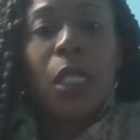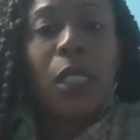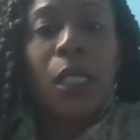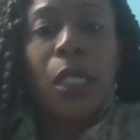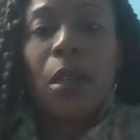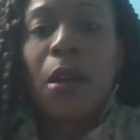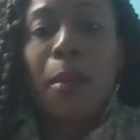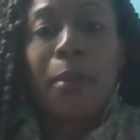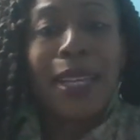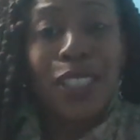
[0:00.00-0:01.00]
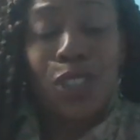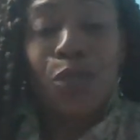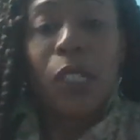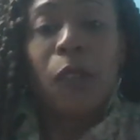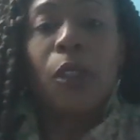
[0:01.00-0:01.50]
He's still going to bless
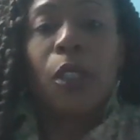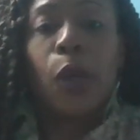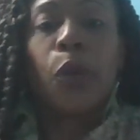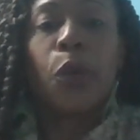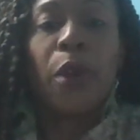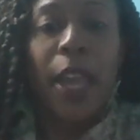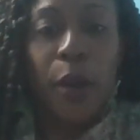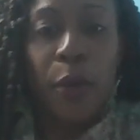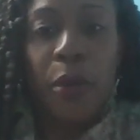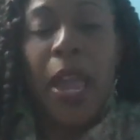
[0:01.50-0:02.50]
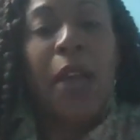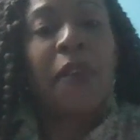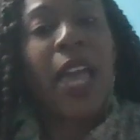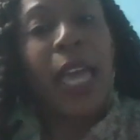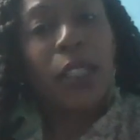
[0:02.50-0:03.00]
you even though you're angry, you
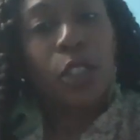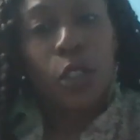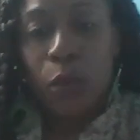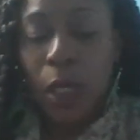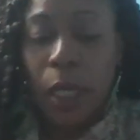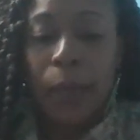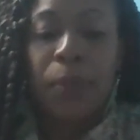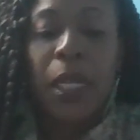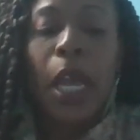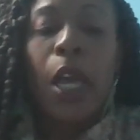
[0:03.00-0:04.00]
have an attitude with him.